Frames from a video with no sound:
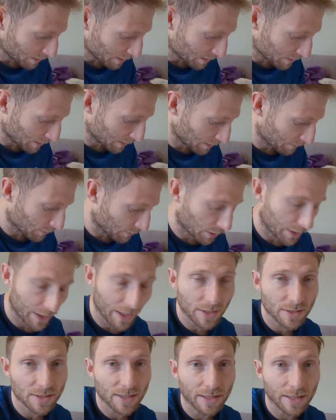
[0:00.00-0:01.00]
And then you've got
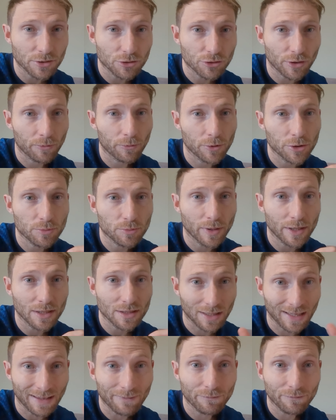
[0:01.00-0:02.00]
eccentric, which
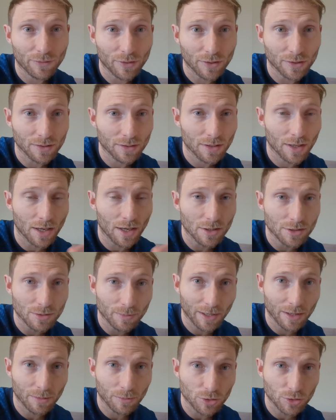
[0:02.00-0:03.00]
means lengthen, to
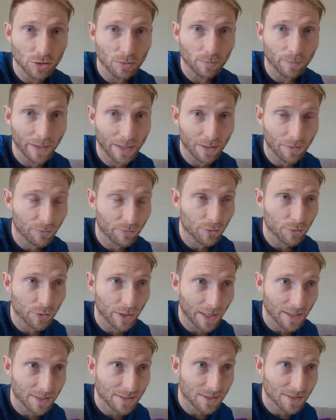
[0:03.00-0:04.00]
make the muscle bigger through
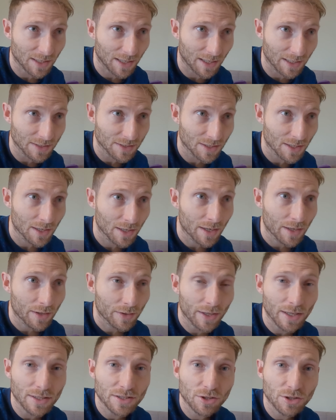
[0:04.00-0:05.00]
the exercise.
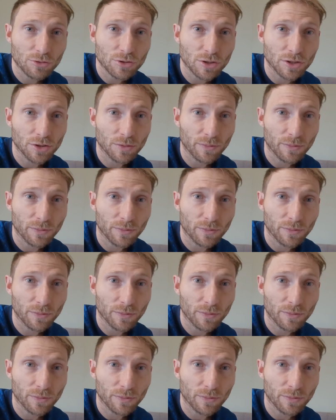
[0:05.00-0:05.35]
These are usually